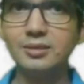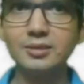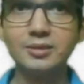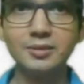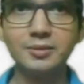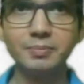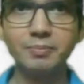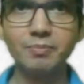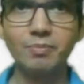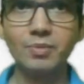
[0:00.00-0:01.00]

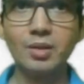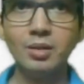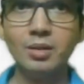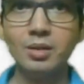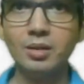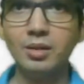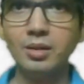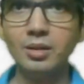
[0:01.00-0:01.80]
Nobody speaks.